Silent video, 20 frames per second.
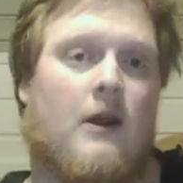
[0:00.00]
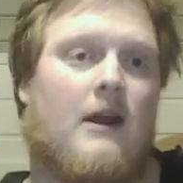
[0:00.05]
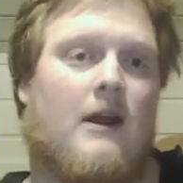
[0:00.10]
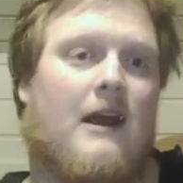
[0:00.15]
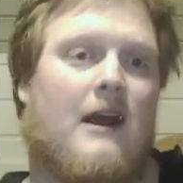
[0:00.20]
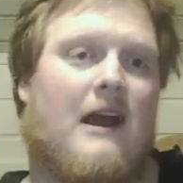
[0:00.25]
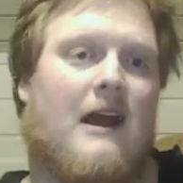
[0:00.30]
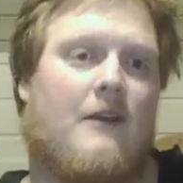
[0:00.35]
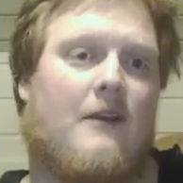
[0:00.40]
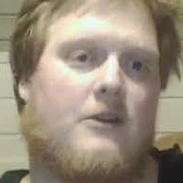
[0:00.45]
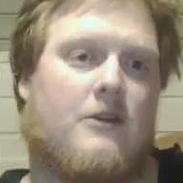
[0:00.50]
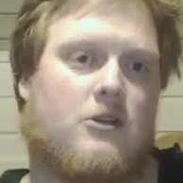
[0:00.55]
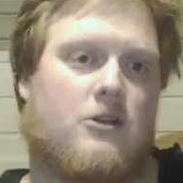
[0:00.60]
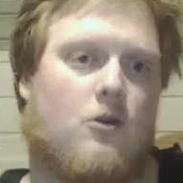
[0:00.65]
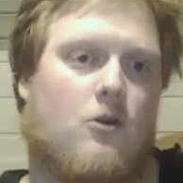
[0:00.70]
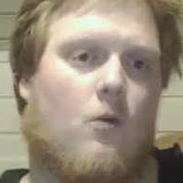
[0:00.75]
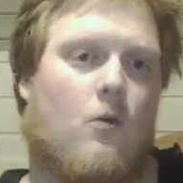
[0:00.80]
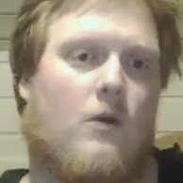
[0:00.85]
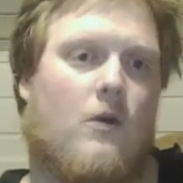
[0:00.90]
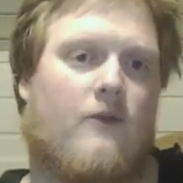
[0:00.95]
and there's
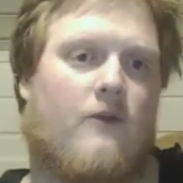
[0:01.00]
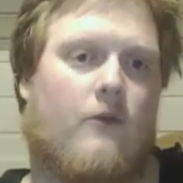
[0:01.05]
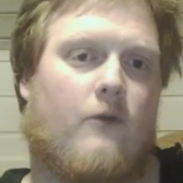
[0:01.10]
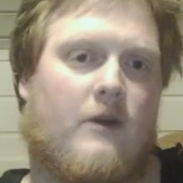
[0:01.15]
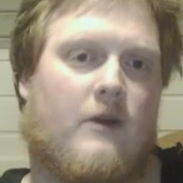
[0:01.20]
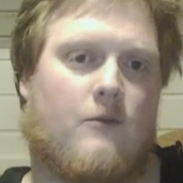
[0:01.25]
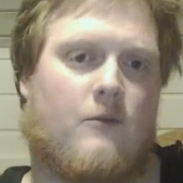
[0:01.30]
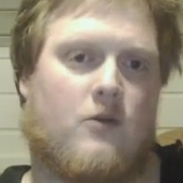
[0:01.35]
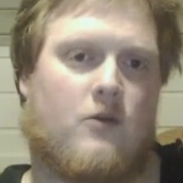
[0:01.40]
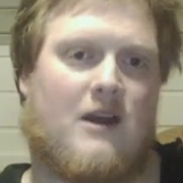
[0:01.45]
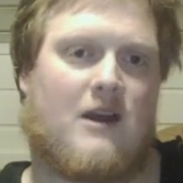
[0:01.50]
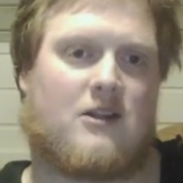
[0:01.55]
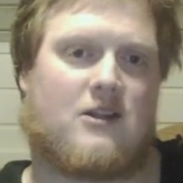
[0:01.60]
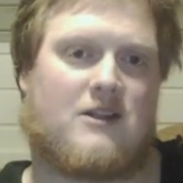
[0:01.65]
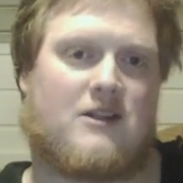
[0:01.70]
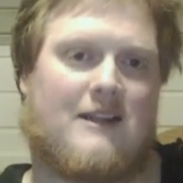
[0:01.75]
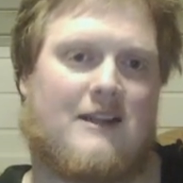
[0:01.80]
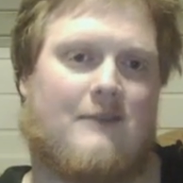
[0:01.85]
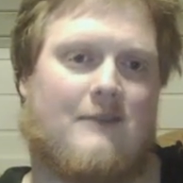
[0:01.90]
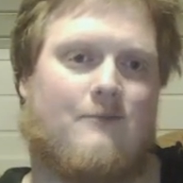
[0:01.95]
no way for him to
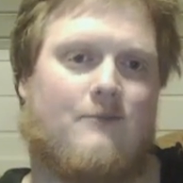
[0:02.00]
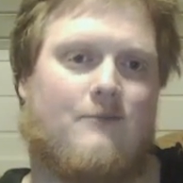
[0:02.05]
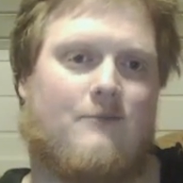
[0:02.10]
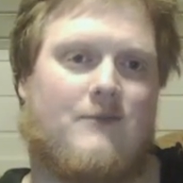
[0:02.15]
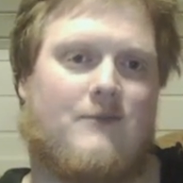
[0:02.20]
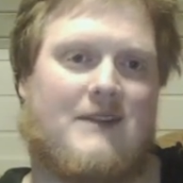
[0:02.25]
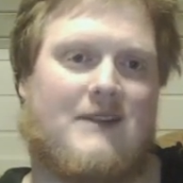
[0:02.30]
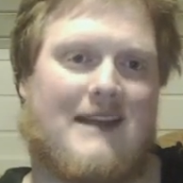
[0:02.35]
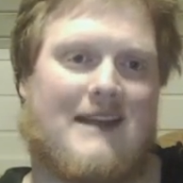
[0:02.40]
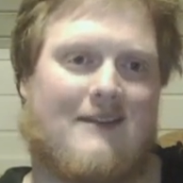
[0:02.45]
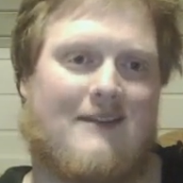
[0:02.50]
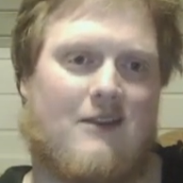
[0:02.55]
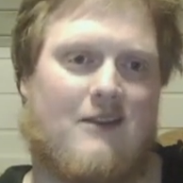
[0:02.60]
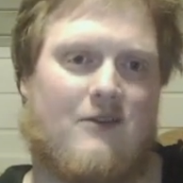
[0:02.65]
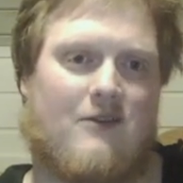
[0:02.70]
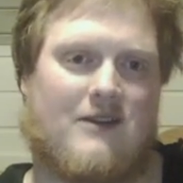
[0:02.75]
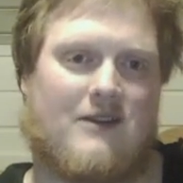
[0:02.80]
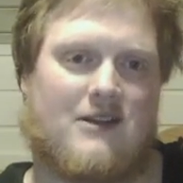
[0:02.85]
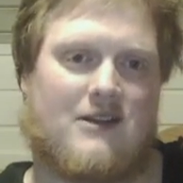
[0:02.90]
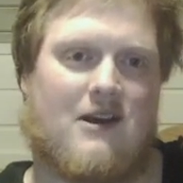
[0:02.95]
actually get
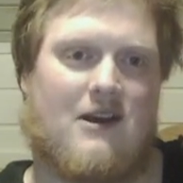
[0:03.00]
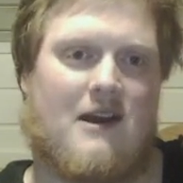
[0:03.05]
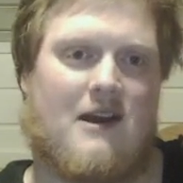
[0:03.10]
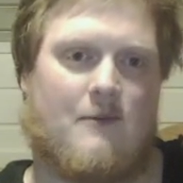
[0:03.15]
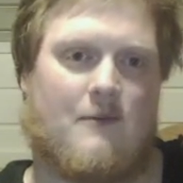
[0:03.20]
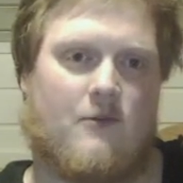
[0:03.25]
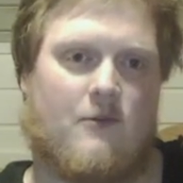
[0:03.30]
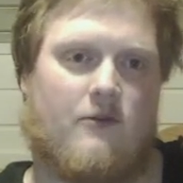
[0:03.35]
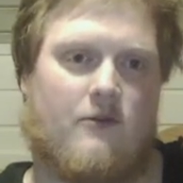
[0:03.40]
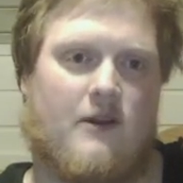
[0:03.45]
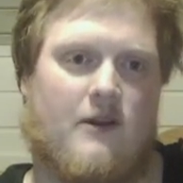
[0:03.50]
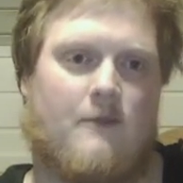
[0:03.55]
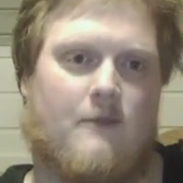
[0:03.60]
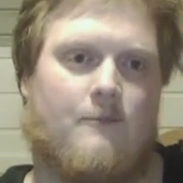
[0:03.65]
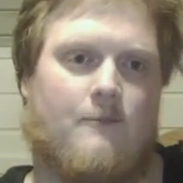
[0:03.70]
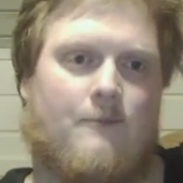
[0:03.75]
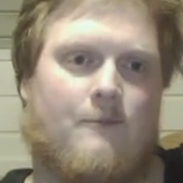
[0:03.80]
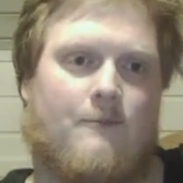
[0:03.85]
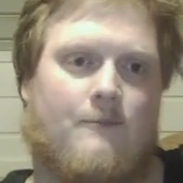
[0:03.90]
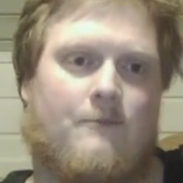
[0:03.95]
there in time, right?
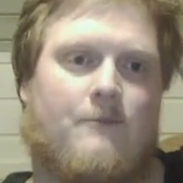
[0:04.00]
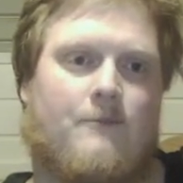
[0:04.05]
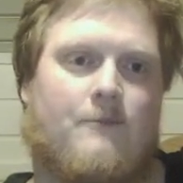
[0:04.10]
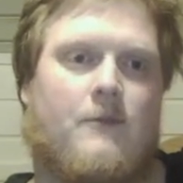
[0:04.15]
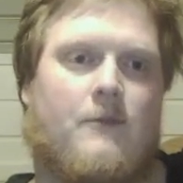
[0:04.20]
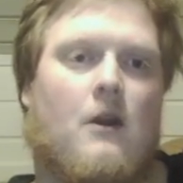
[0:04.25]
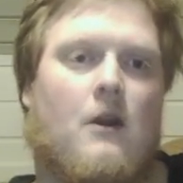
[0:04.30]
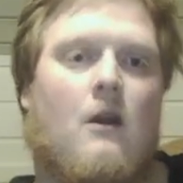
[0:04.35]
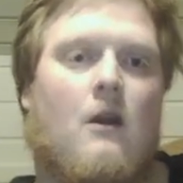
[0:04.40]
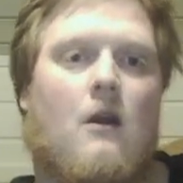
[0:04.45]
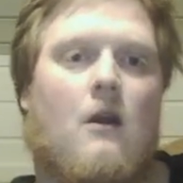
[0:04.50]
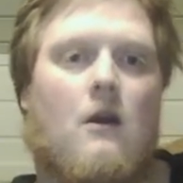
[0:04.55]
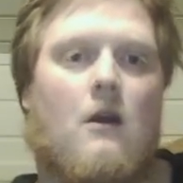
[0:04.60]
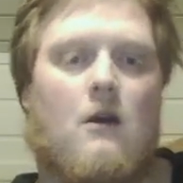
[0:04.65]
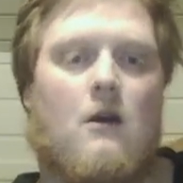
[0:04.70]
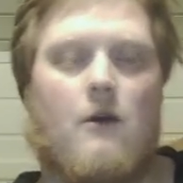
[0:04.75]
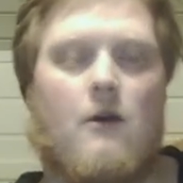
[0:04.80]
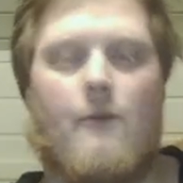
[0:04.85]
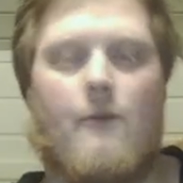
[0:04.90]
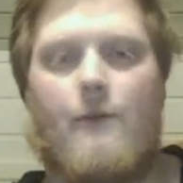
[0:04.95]

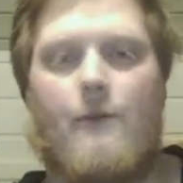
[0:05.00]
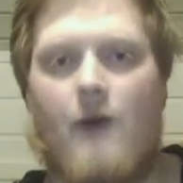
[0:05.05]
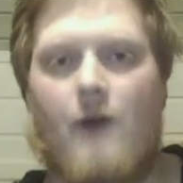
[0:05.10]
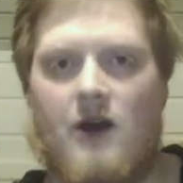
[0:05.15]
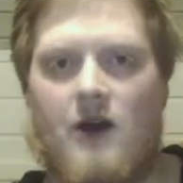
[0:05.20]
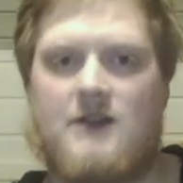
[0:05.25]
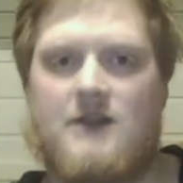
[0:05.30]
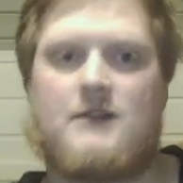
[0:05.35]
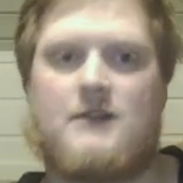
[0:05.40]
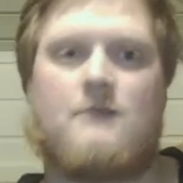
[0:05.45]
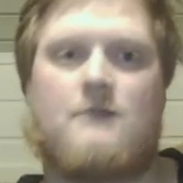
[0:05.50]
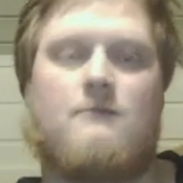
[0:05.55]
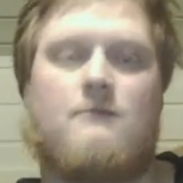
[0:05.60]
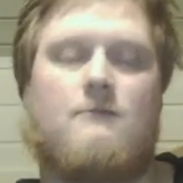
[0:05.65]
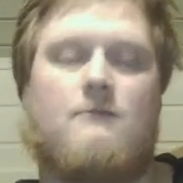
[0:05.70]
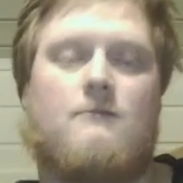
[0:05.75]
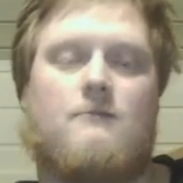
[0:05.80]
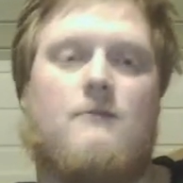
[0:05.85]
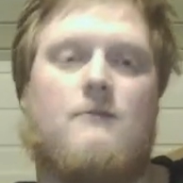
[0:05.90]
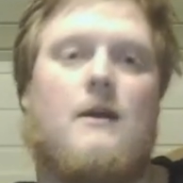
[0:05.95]
But
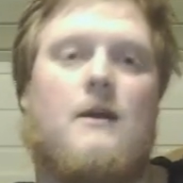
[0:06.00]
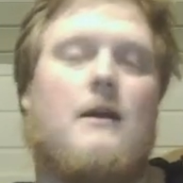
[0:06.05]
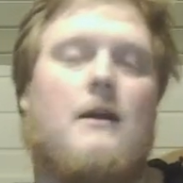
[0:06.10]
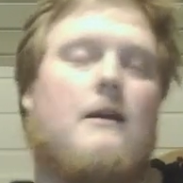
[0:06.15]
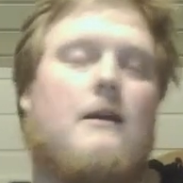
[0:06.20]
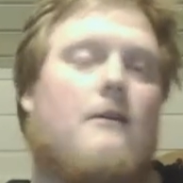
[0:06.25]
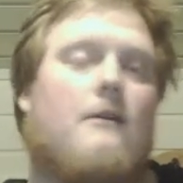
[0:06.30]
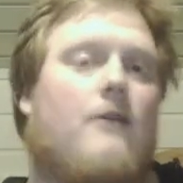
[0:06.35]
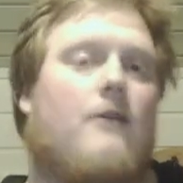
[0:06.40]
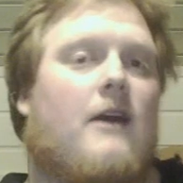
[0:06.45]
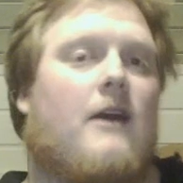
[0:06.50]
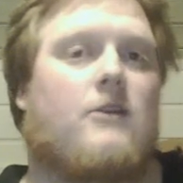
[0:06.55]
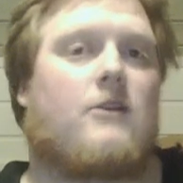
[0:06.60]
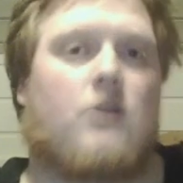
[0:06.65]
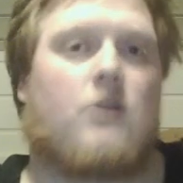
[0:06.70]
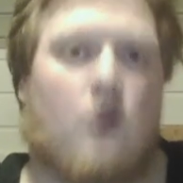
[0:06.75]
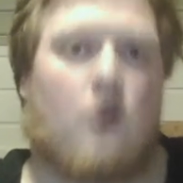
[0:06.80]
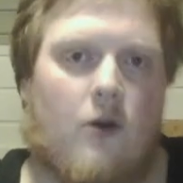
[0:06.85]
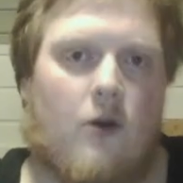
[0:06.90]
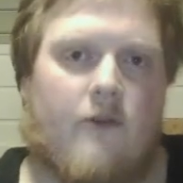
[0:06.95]
that
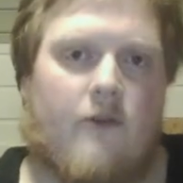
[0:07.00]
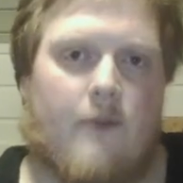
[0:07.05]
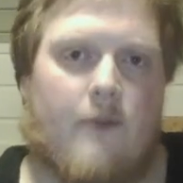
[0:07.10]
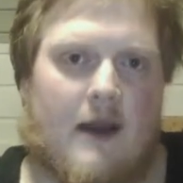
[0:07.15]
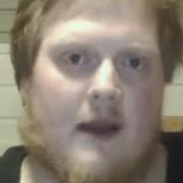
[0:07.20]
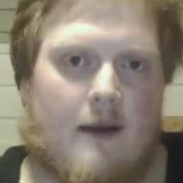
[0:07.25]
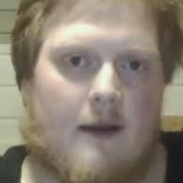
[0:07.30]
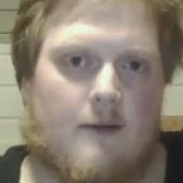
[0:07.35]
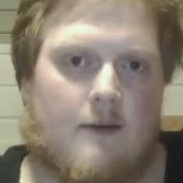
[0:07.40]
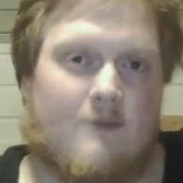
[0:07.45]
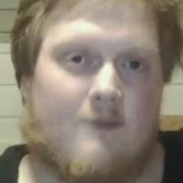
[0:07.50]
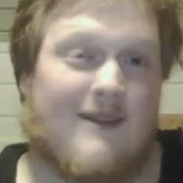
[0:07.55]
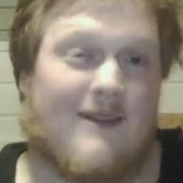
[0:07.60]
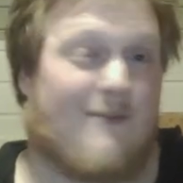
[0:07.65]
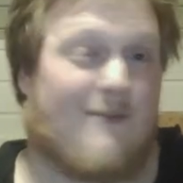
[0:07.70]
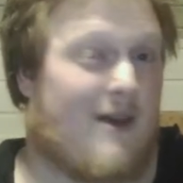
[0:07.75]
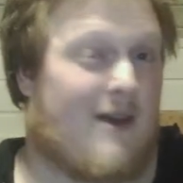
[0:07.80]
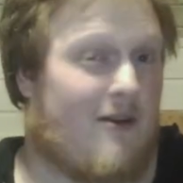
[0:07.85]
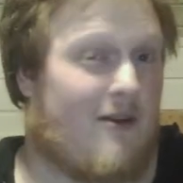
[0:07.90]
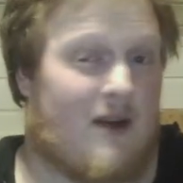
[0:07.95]
could have been a
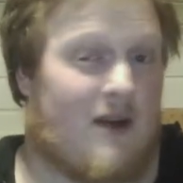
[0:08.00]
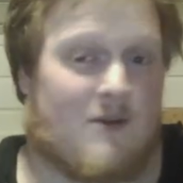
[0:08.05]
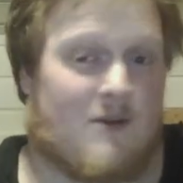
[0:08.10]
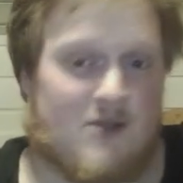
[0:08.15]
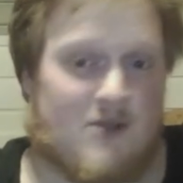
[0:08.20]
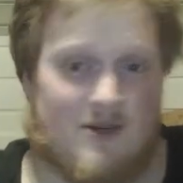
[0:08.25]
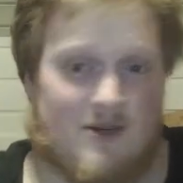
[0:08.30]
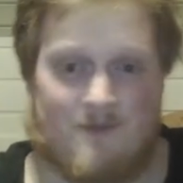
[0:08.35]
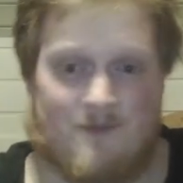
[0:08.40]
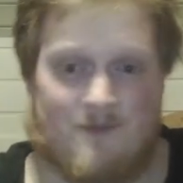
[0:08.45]
better option.